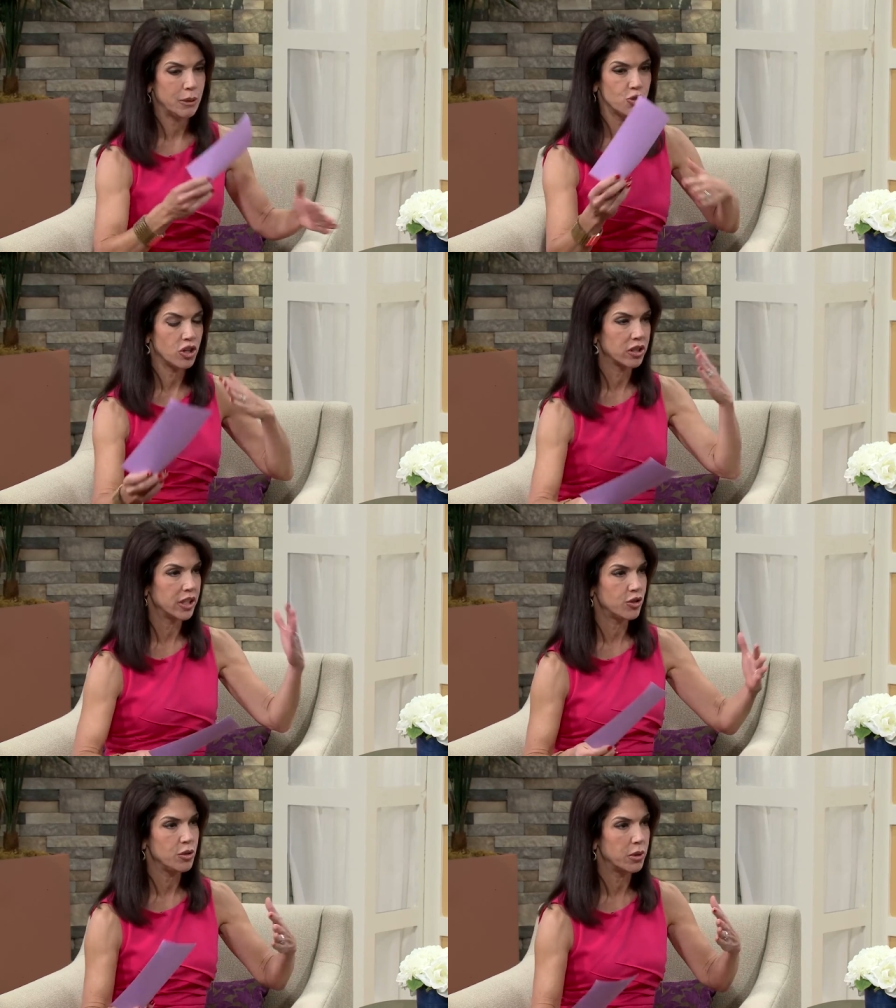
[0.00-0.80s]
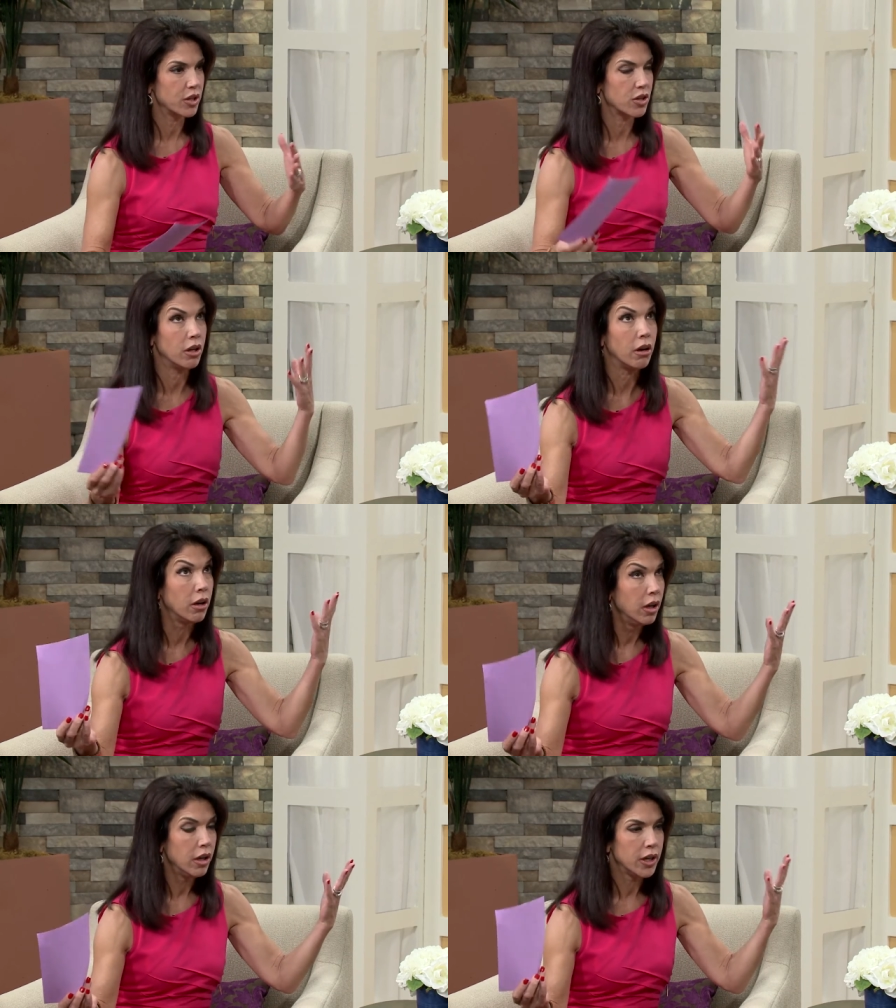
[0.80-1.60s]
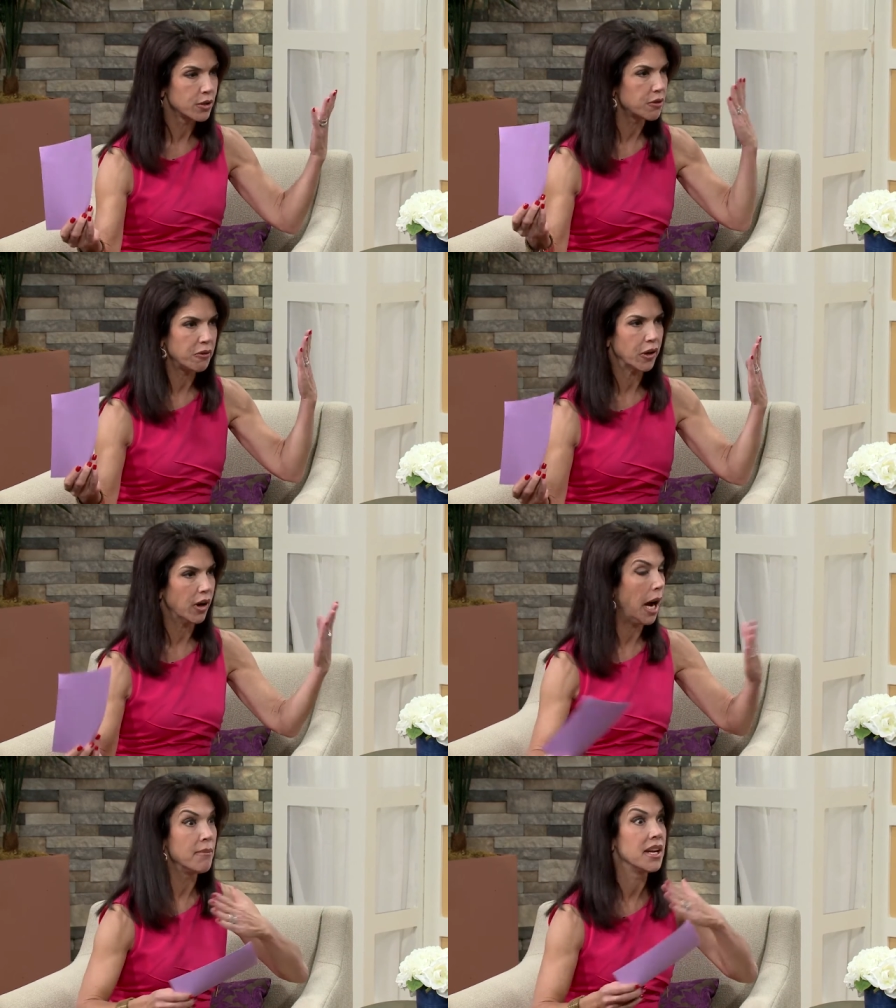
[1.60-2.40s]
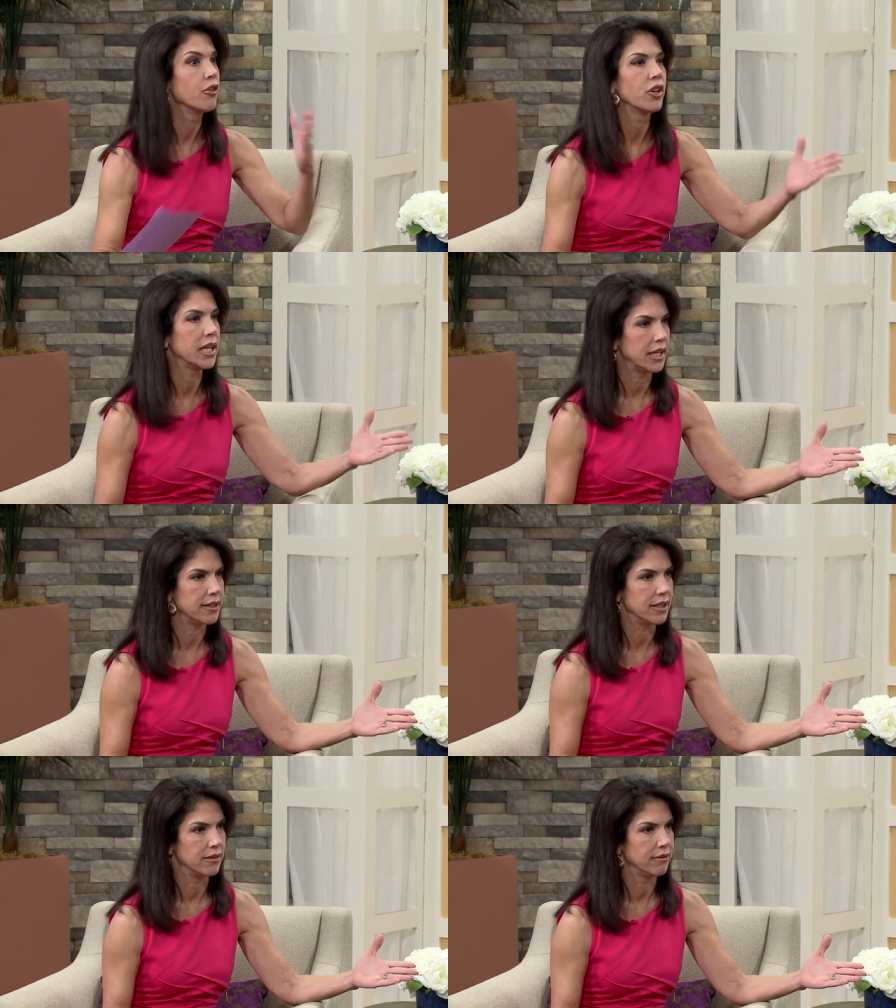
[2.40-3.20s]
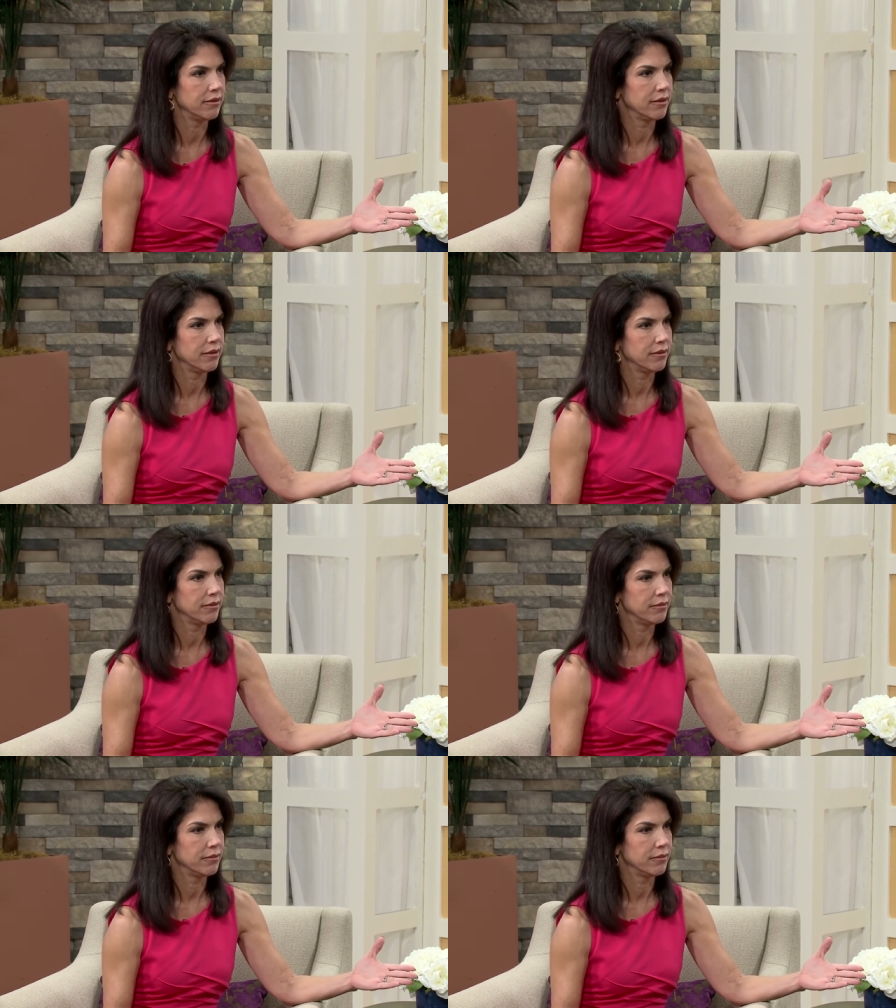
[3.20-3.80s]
I'm juggling too much. Oh, here's the fear I'm never going to get it done it